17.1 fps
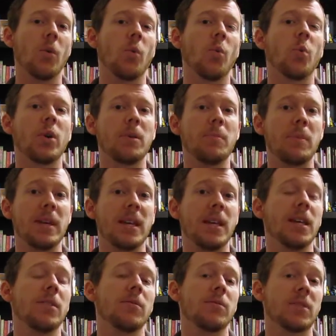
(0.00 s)
would
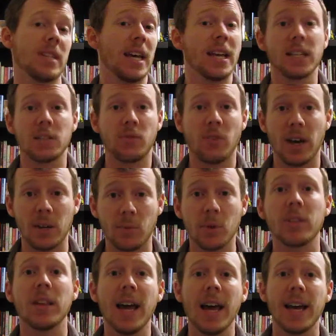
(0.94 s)
be satisfied
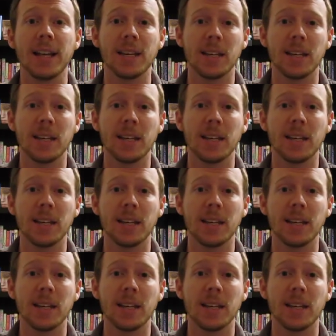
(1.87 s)
with that.